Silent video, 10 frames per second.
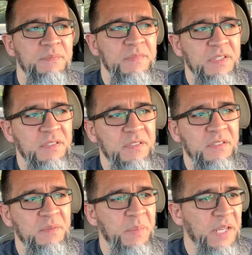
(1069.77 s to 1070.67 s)
This is
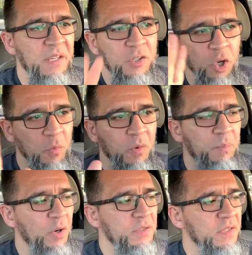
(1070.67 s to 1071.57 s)
just me, a normal
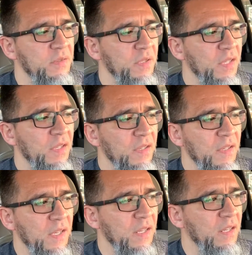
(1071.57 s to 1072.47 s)
person,
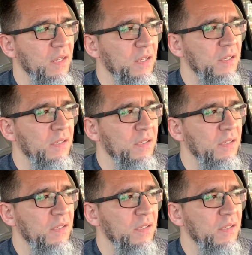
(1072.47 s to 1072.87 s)
and I